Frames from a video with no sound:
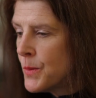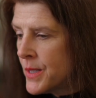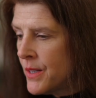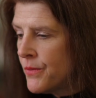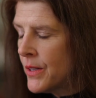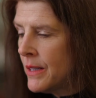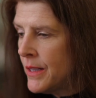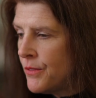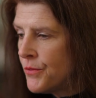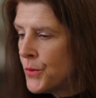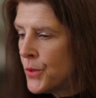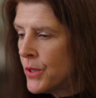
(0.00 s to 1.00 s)

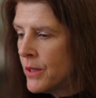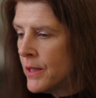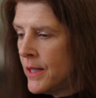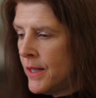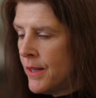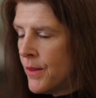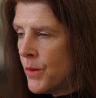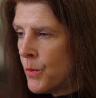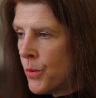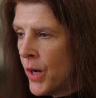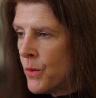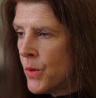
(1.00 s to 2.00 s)
specifically for
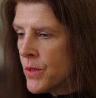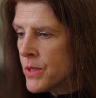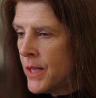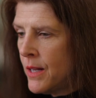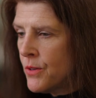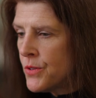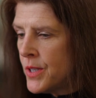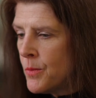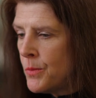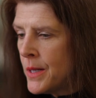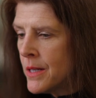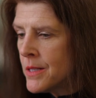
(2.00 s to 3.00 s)
the Braunwald
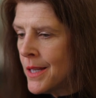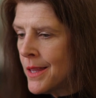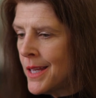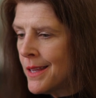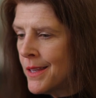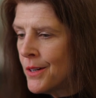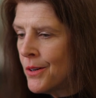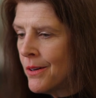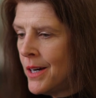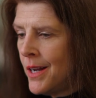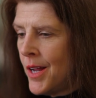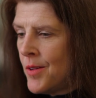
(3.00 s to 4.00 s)
Scholarship, because I think there
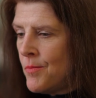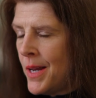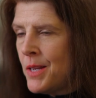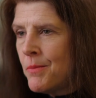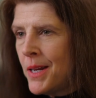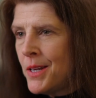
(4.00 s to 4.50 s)
are many,